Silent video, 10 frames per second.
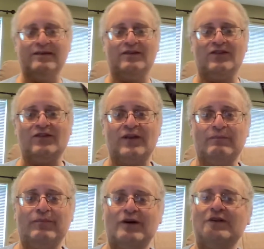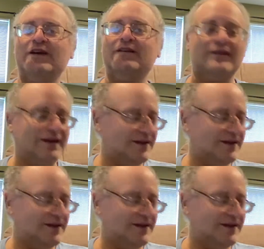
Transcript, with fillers: This is the booklet.